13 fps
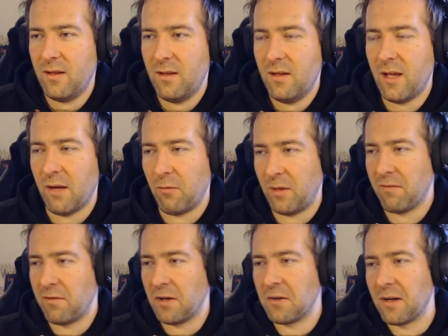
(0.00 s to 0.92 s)
Yeah, we can
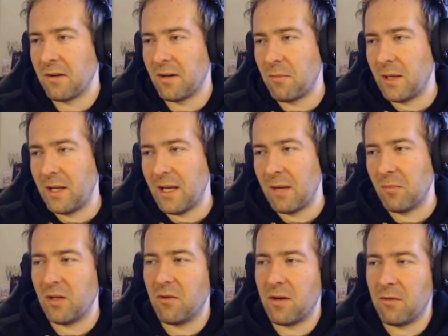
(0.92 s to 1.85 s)
figure out how many
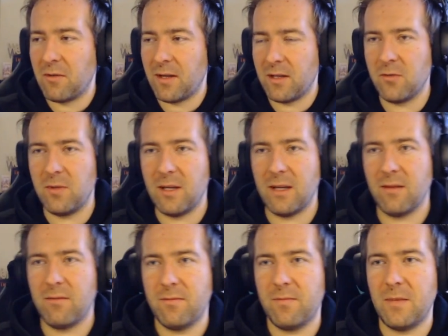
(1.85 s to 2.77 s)
empty ground tiles we have
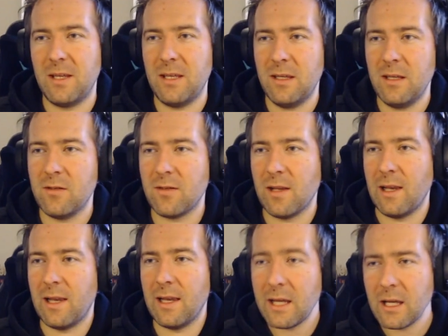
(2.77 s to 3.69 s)

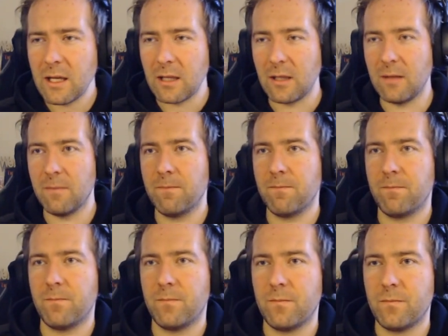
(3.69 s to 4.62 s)
easily.
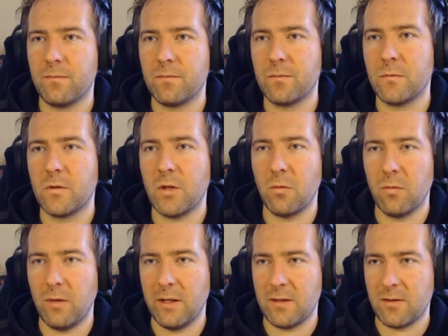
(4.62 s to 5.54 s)
So
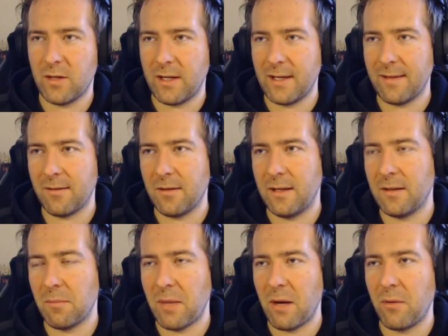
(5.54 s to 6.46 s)
let's calculate
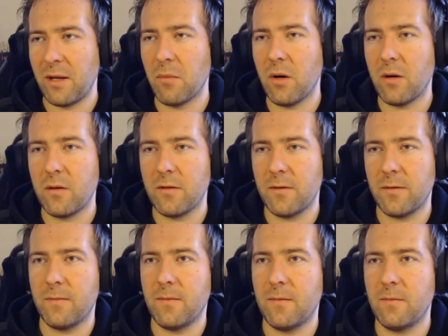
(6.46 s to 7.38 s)
the bounding box,
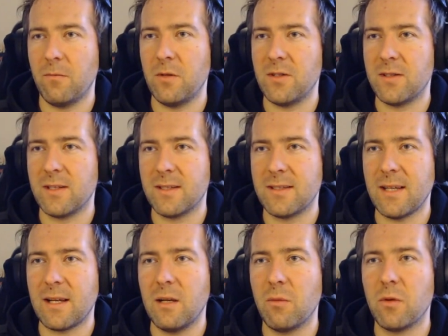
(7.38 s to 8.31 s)
which is
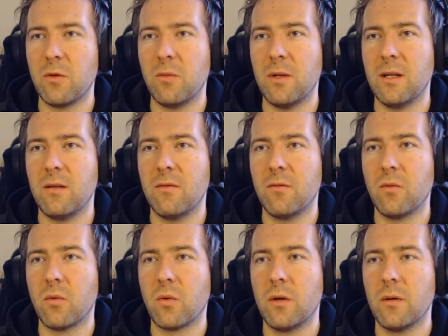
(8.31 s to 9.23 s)
exactly what we did
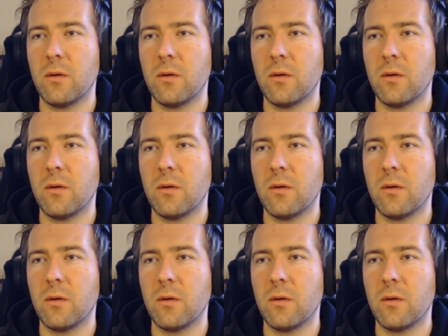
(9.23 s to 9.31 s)
for